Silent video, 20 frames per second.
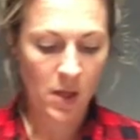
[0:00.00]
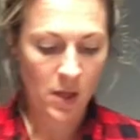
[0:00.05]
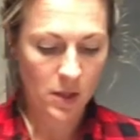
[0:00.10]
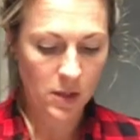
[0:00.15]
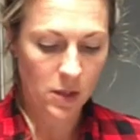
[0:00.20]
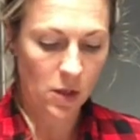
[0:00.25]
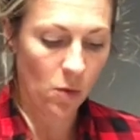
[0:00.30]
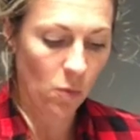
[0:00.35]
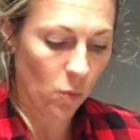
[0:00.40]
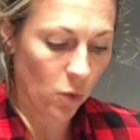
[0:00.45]

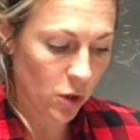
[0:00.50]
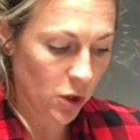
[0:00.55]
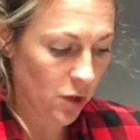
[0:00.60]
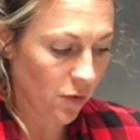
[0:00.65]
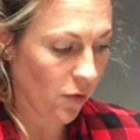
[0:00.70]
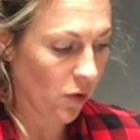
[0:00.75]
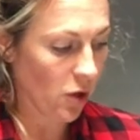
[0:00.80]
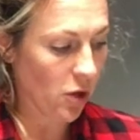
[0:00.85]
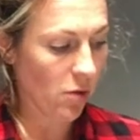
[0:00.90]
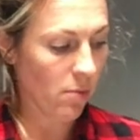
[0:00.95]
So
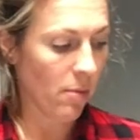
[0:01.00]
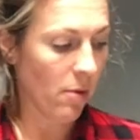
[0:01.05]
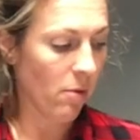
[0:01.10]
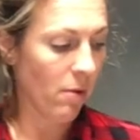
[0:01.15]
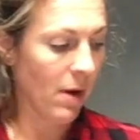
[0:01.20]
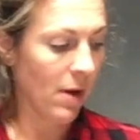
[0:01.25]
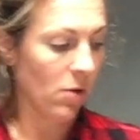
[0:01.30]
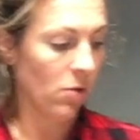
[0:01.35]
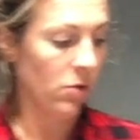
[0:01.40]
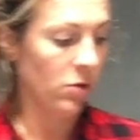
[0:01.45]
once you've got your
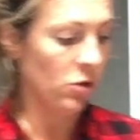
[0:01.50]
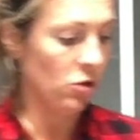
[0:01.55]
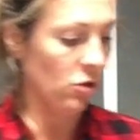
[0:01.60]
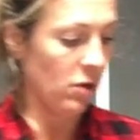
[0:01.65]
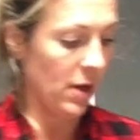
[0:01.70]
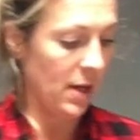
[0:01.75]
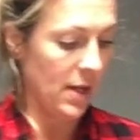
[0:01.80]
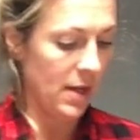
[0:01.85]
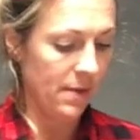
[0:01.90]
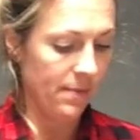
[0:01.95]
meringue on the
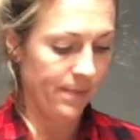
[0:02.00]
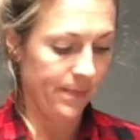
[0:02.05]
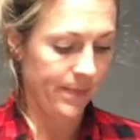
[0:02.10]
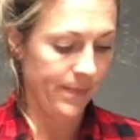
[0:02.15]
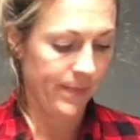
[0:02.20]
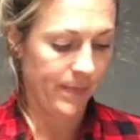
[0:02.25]
tray,